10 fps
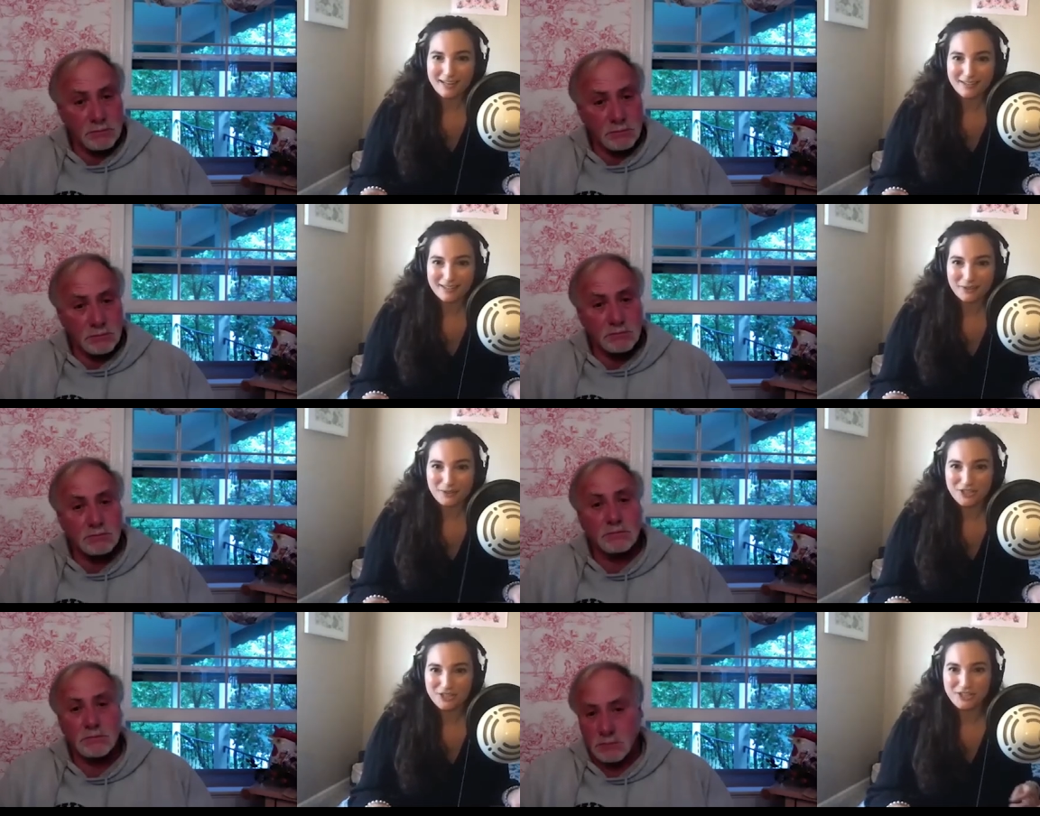Speaker 1: You know,
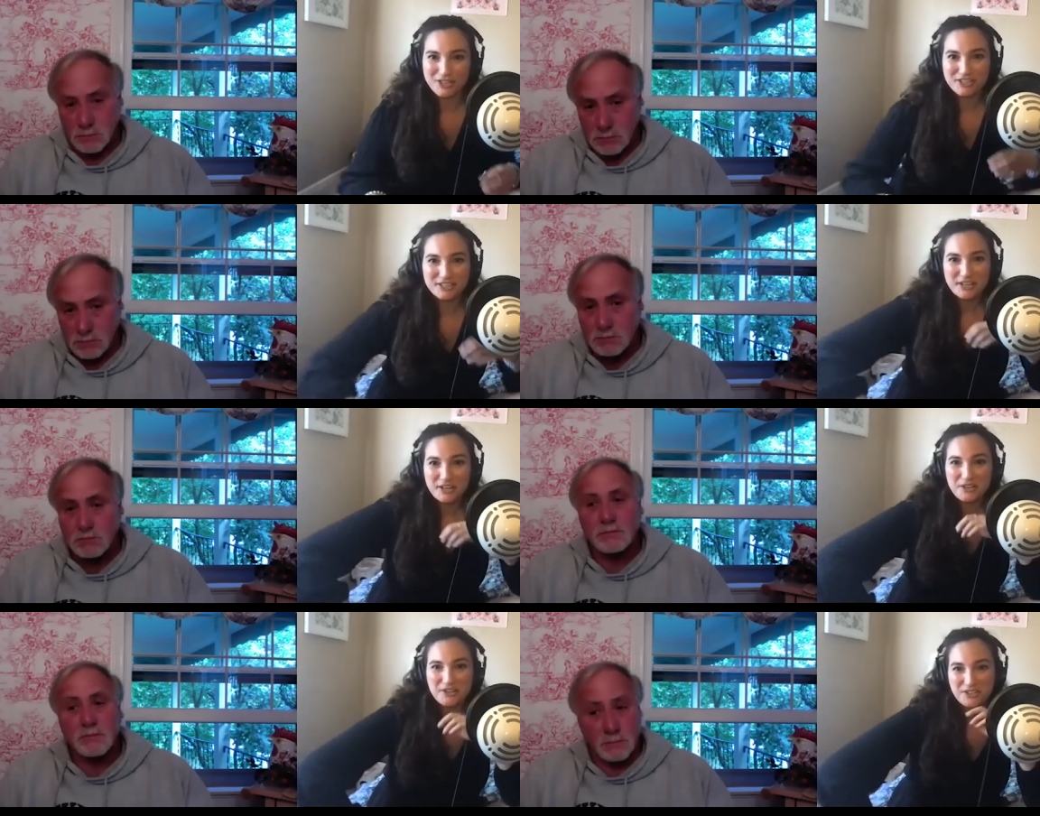she, she's
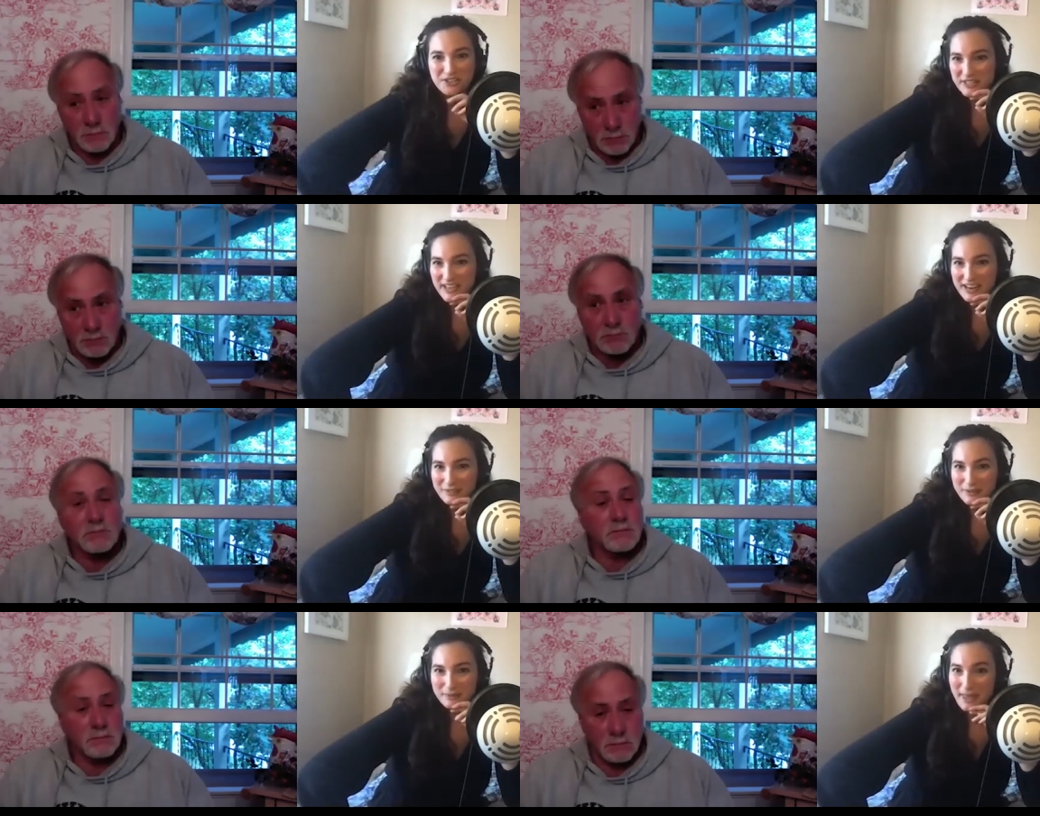she's kind of
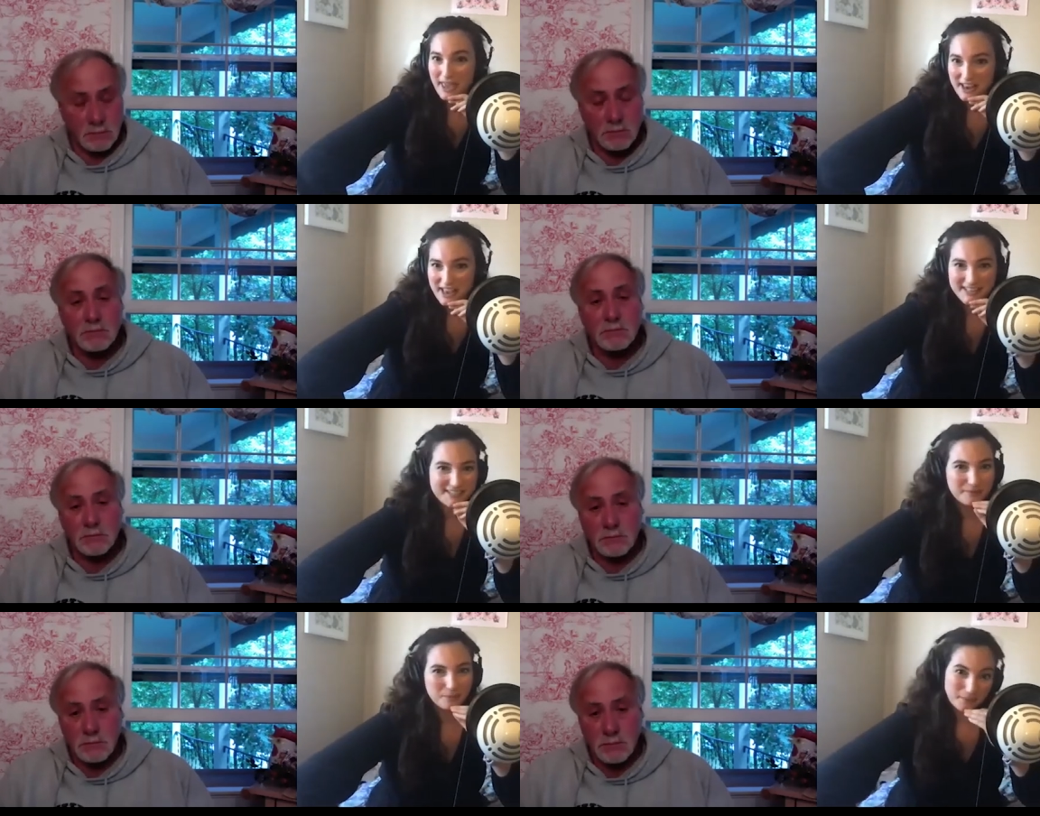a
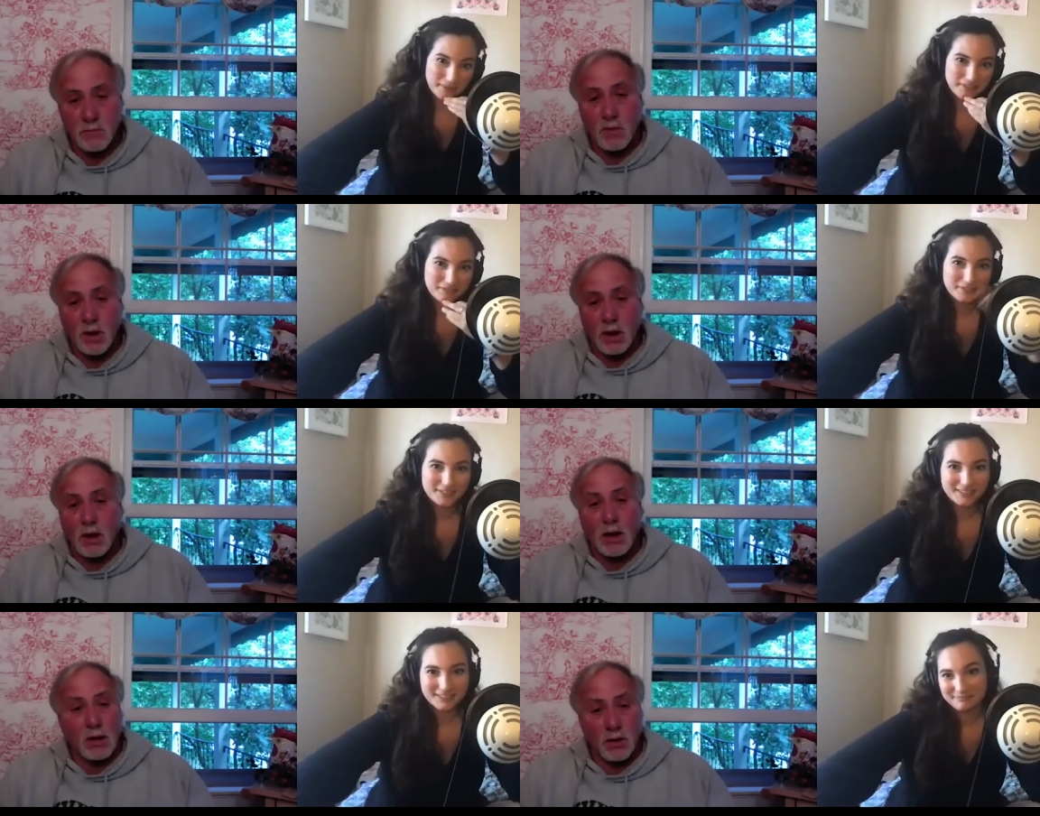badass woman
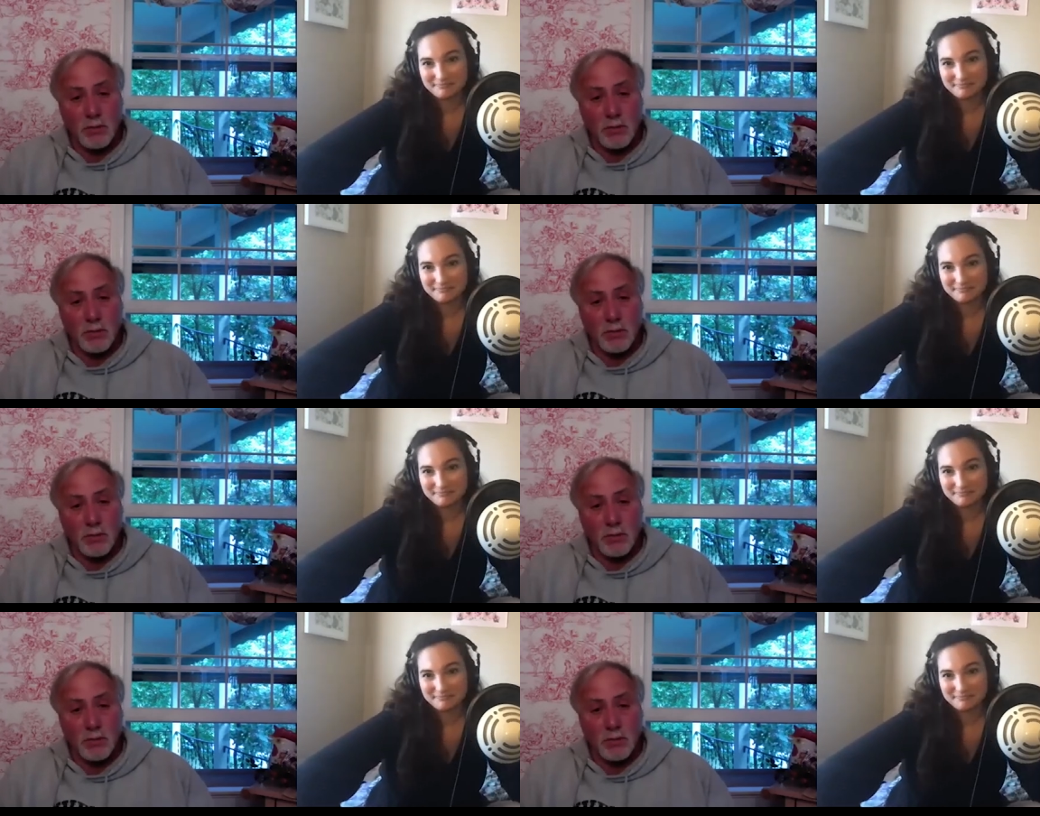for